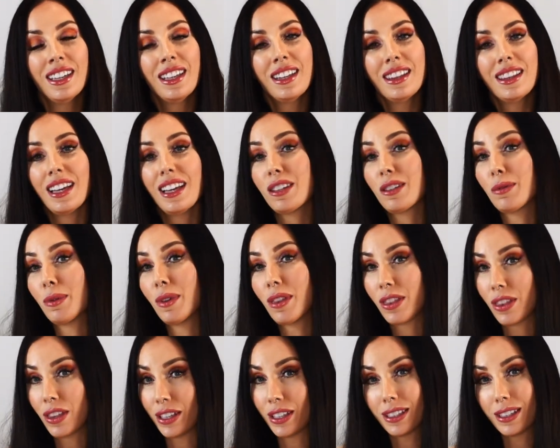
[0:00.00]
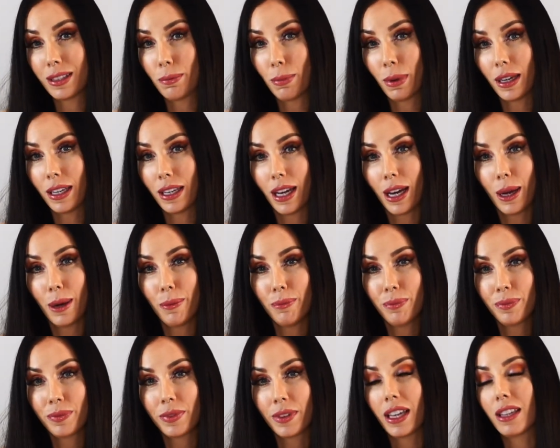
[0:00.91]
That's when things speed
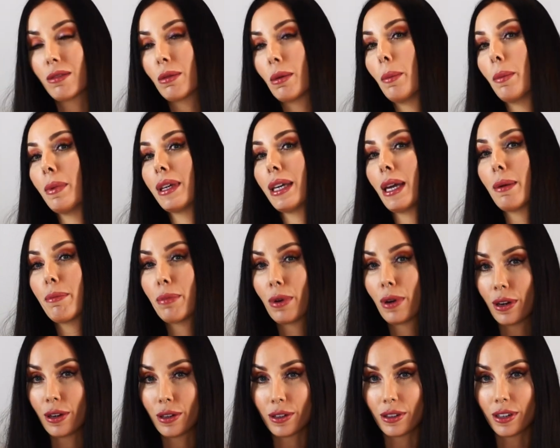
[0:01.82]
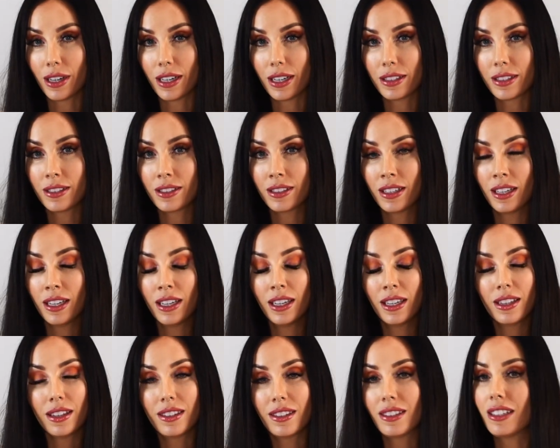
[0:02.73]
up. That's when we get progress.
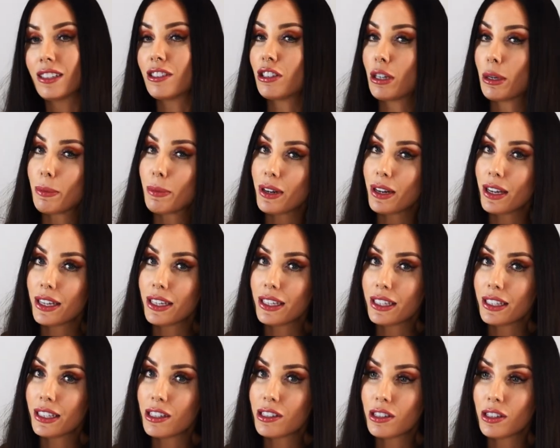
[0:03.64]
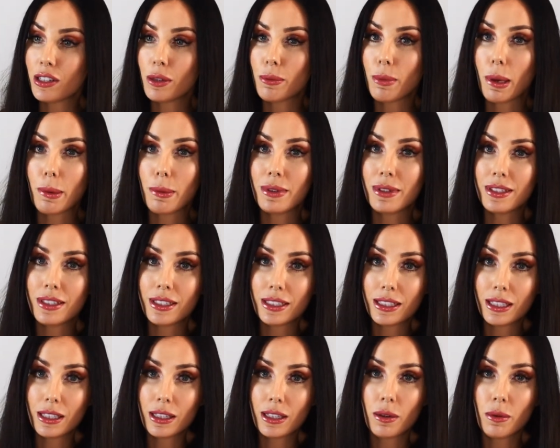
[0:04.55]
So Gemini energy, you may be
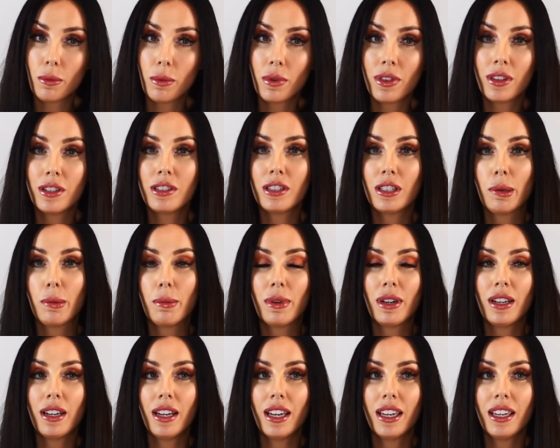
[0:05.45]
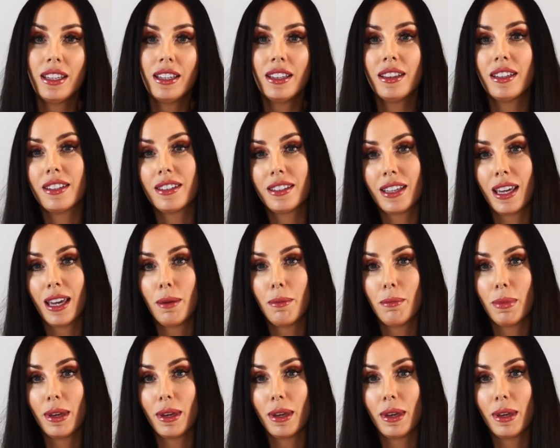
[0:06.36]
dealing with a Gemini. This can